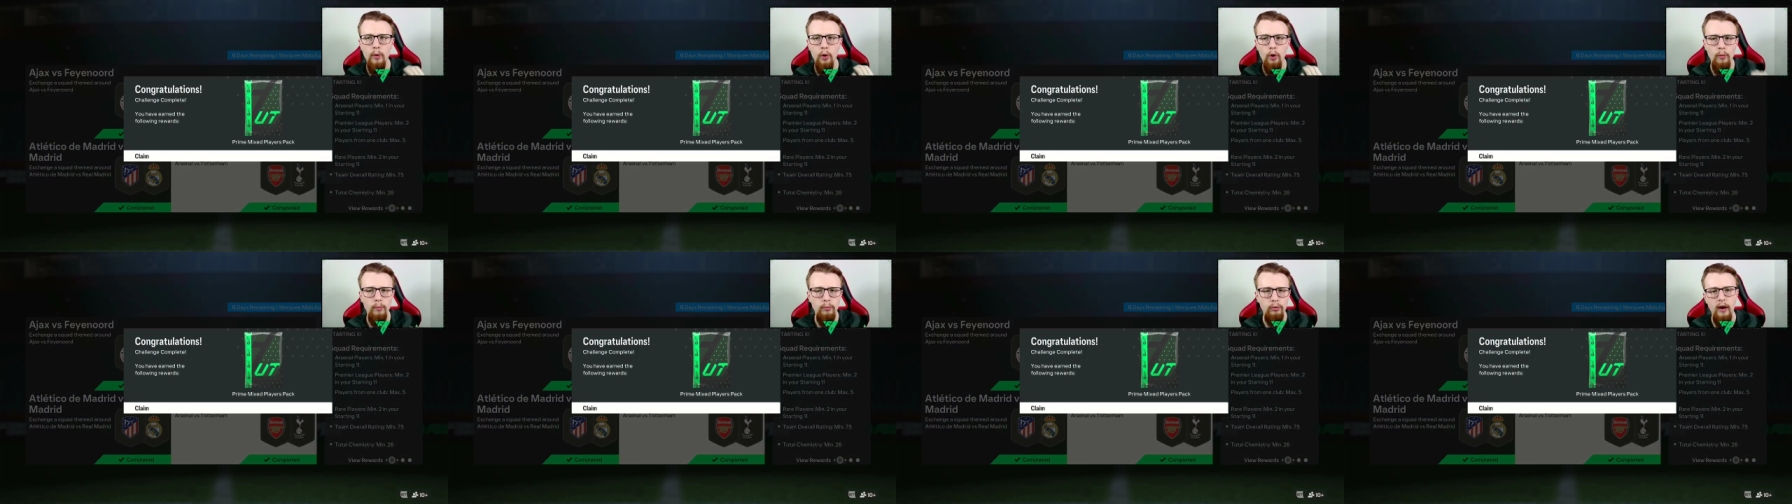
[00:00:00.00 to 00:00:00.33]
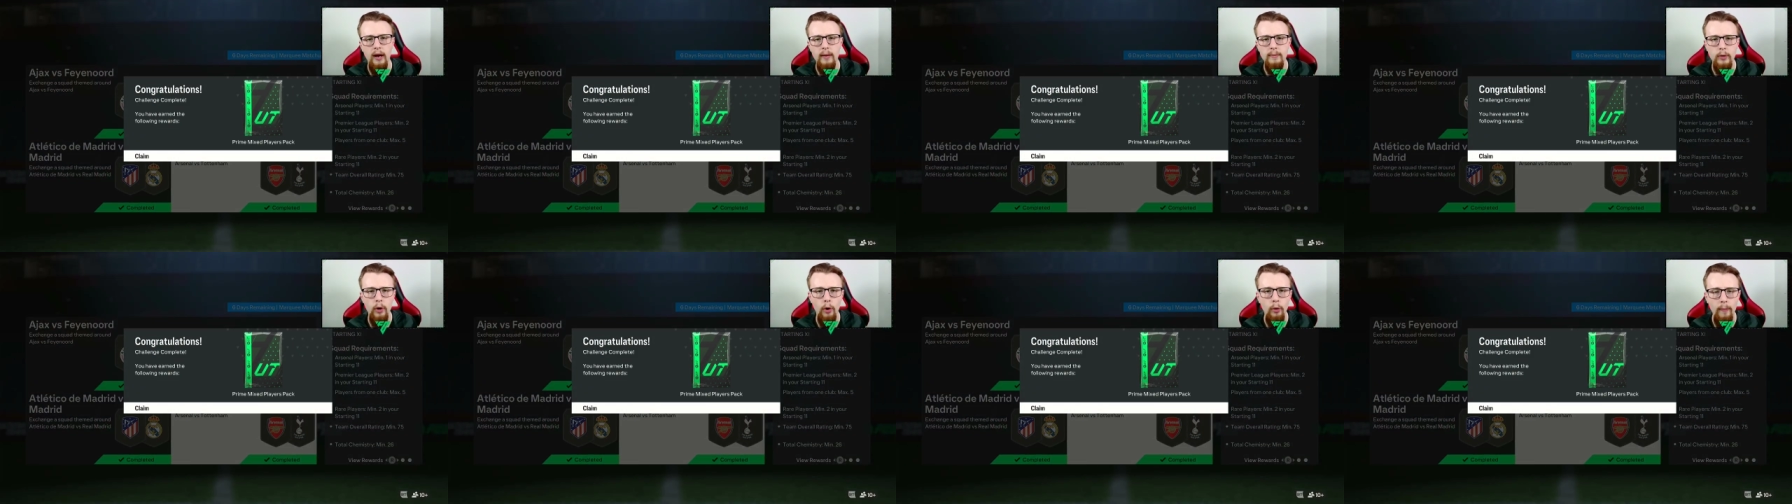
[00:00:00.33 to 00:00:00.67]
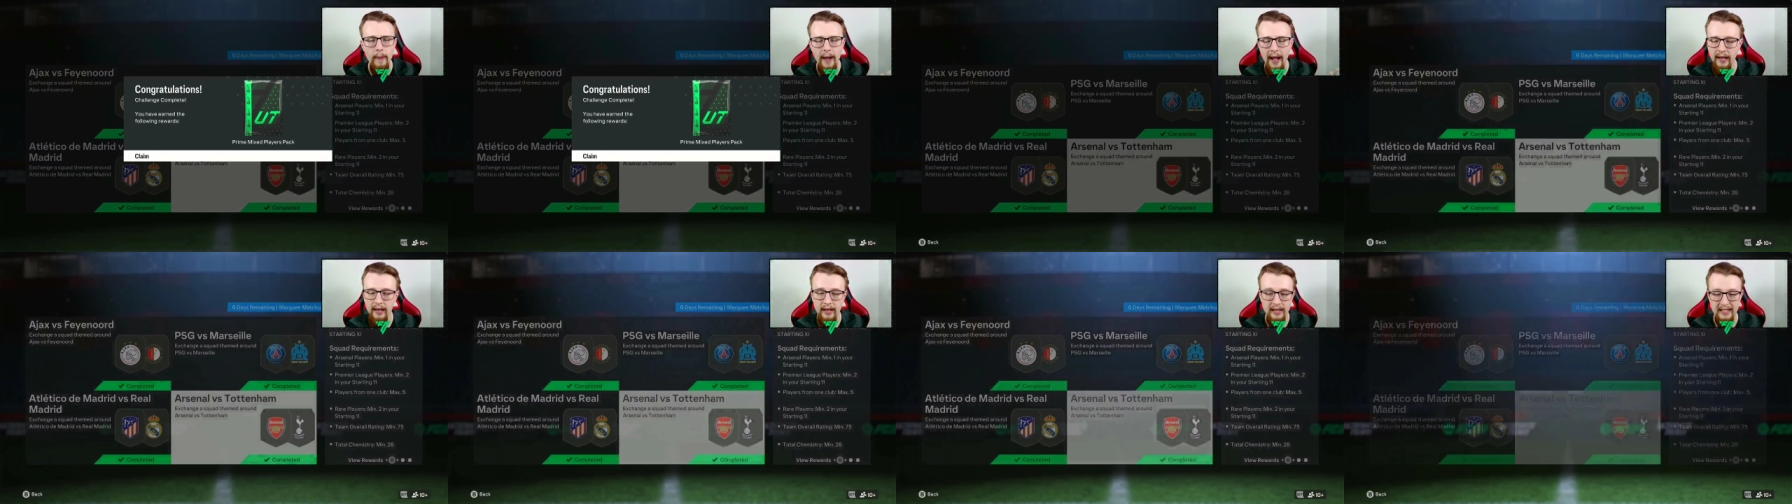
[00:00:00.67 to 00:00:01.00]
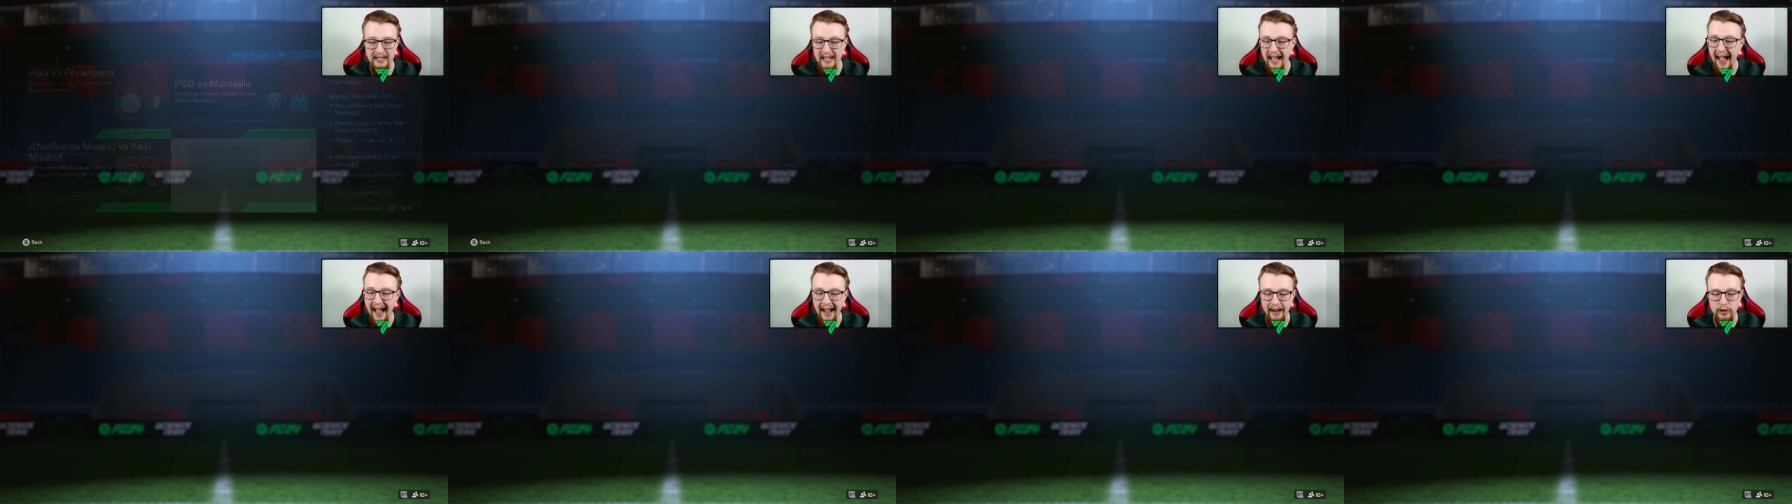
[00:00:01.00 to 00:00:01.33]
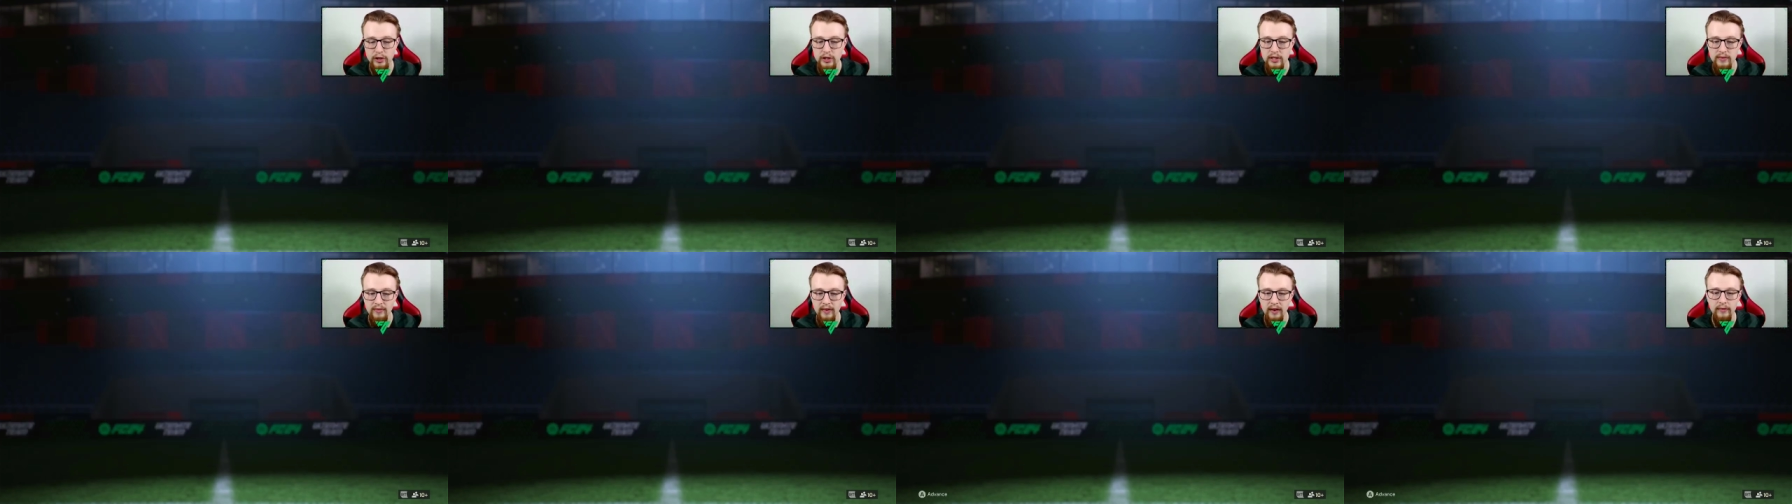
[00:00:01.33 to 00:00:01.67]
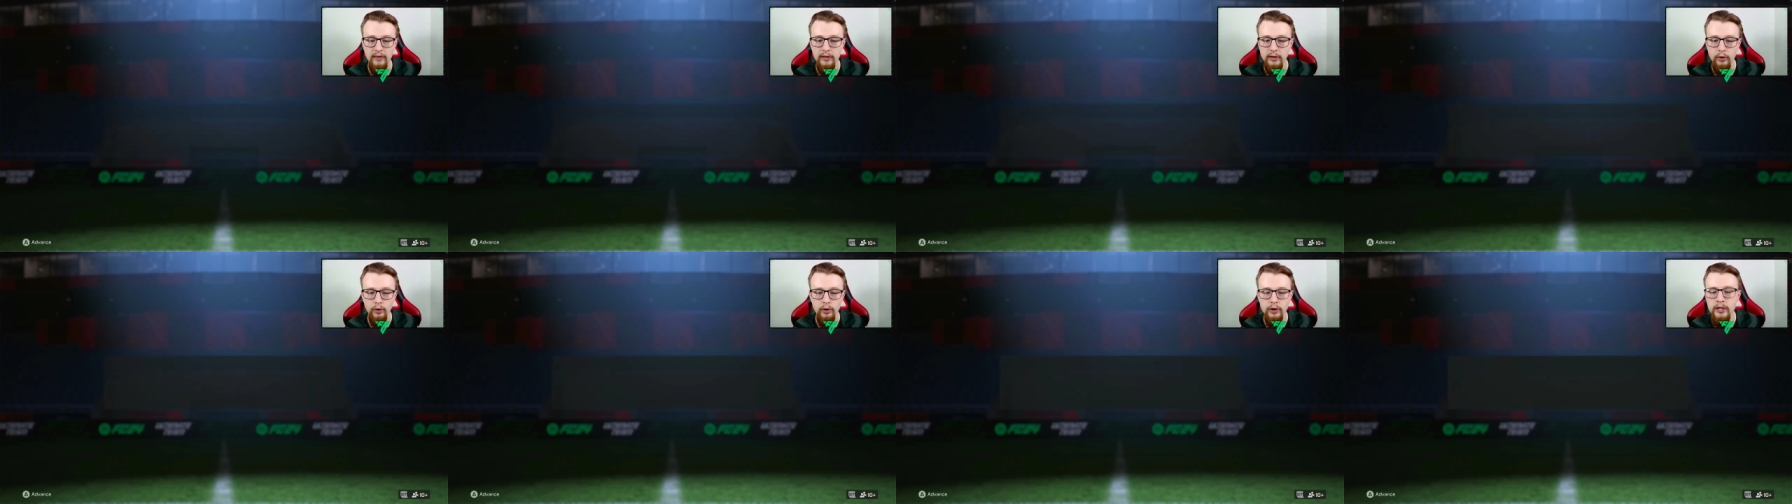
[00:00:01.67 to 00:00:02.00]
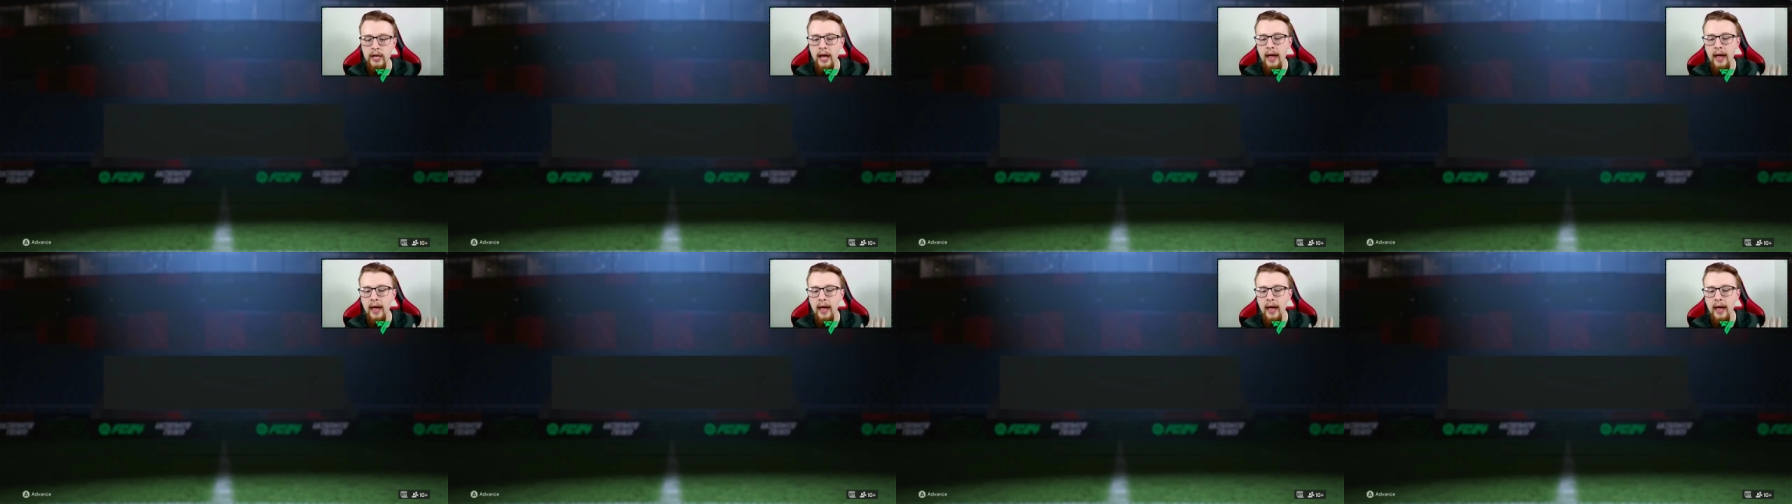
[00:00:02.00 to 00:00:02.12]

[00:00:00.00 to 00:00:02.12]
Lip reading: prime goal pack. It's actually very good.